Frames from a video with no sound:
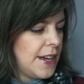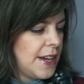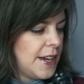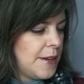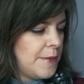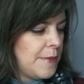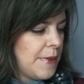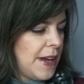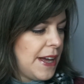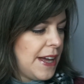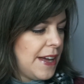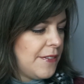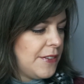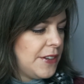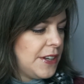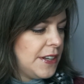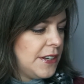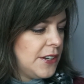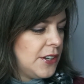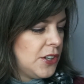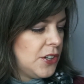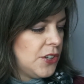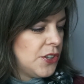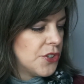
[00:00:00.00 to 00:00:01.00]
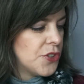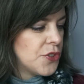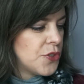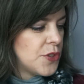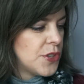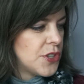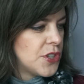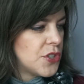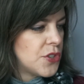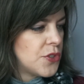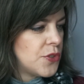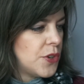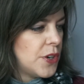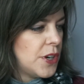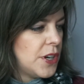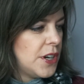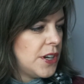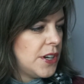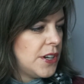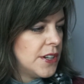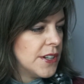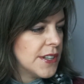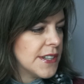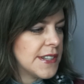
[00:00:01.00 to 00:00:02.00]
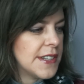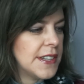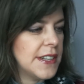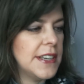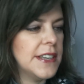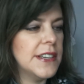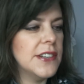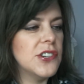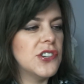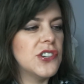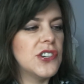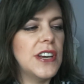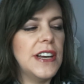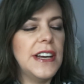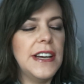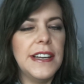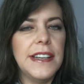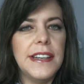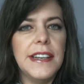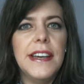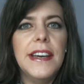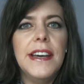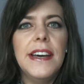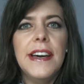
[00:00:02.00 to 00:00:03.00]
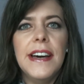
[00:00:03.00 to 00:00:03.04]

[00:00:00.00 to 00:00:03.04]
I have it in ultra strong sleek and shine.